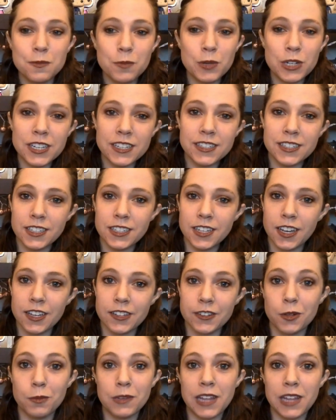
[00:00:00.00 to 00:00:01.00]
This book is a young
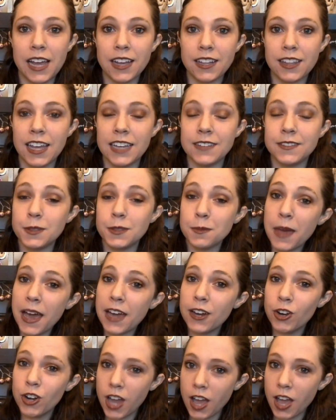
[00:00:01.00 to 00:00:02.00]
adult Black Lives
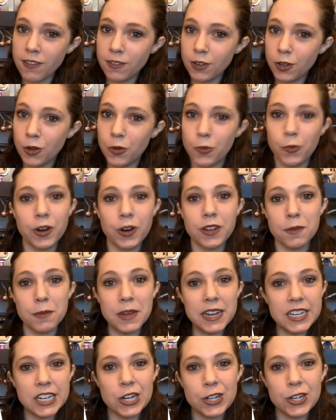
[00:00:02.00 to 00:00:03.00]
Matter novel where the
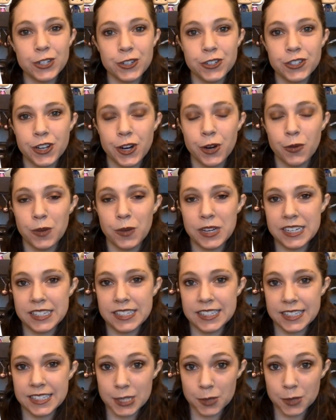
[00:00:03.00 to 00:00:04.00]
main character Star
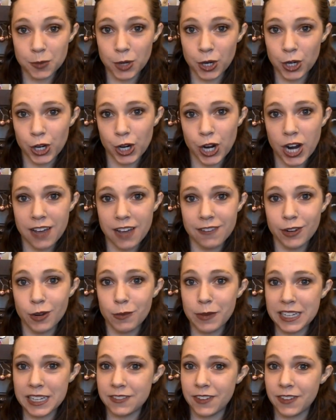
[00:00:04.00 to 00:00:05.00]
witnesses the murder of her
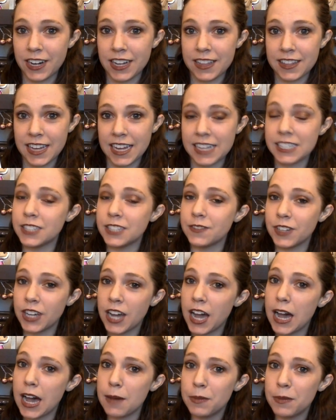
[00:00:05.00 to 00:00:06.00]
best friend at the hands of a
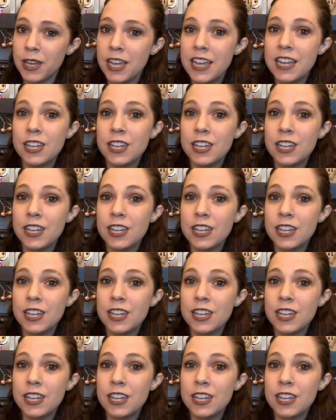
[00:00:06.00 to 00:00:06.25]
cop.